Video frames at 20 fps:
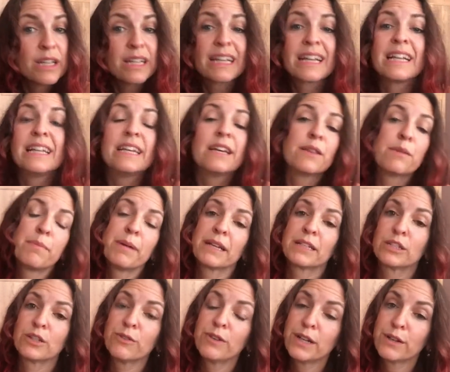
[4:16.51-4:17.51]
clear the
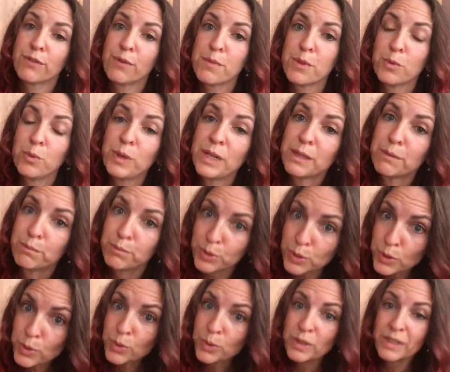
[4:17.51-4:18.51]
bacteria from the wee and
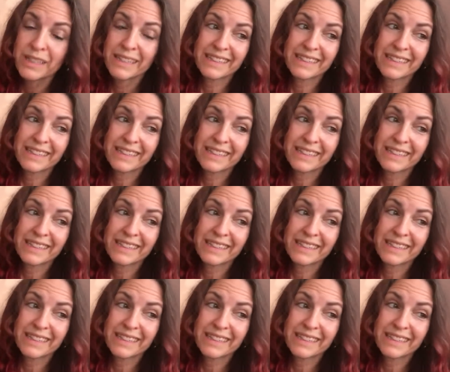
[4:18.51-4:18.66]
poo